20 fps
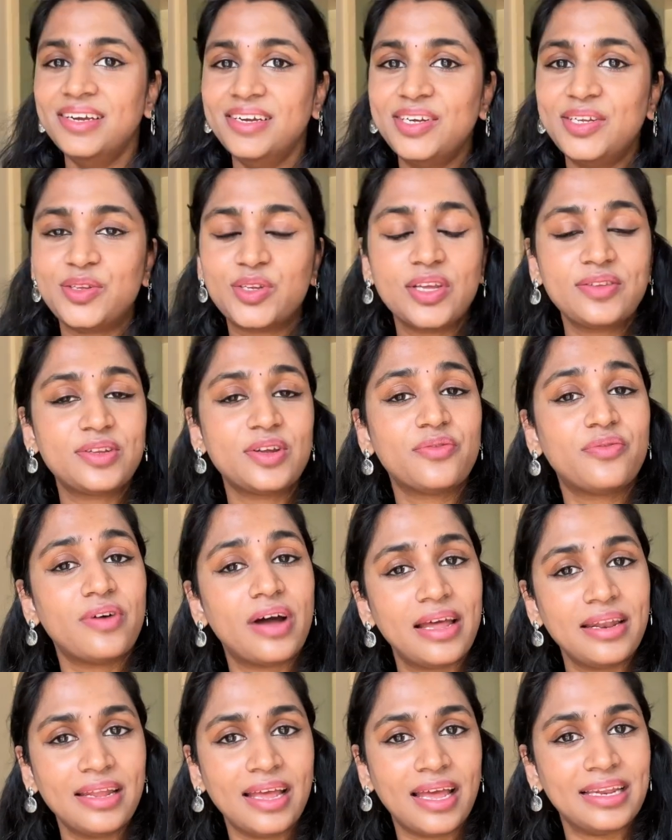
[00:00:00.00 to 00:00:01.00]
Just a
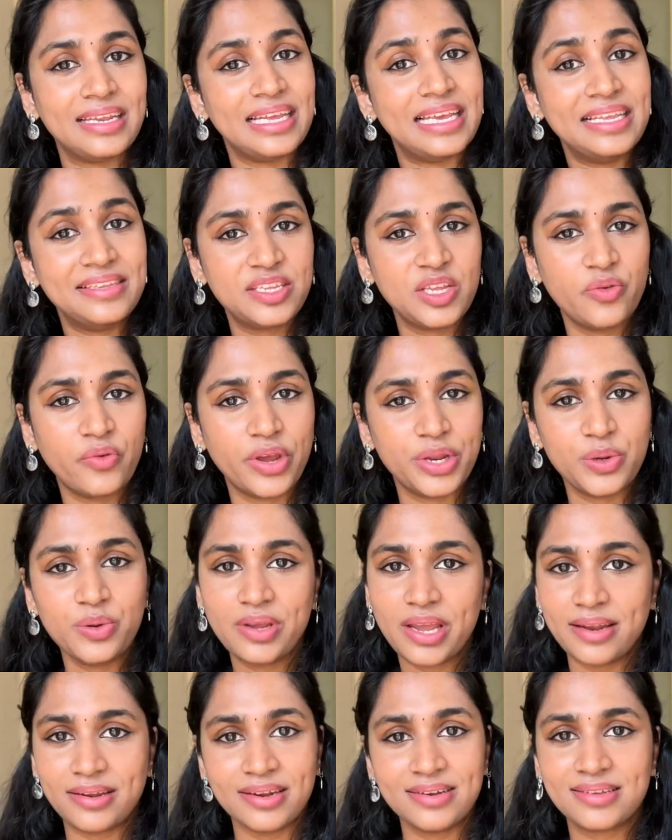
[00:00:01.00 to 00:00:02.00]
fun and easy way to
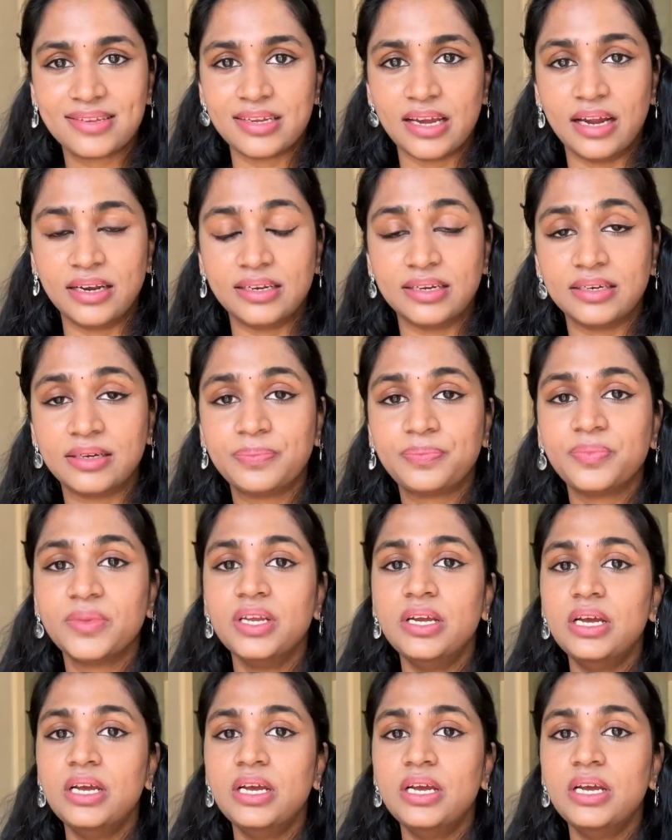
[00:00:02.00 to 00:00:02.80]
get it started.